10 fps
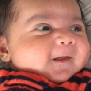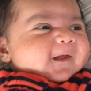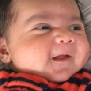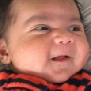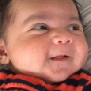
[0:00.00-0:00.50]
How
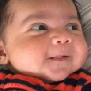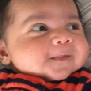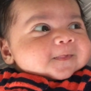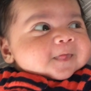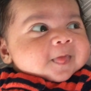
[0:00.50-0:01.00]
was that
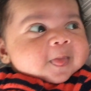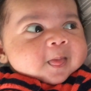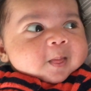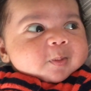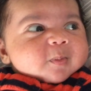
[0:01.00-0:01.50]
nap?
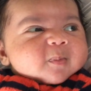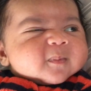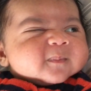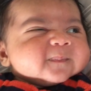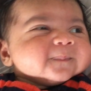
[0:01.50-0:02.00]
Is
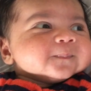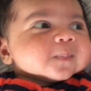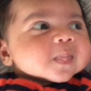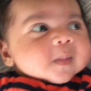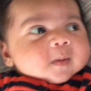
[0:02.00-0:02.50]
it good?
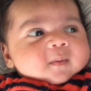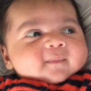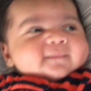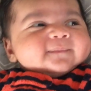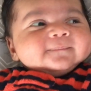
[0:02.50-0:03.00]

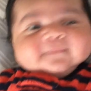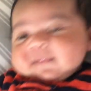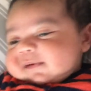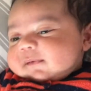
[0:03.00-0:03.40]
Yeah?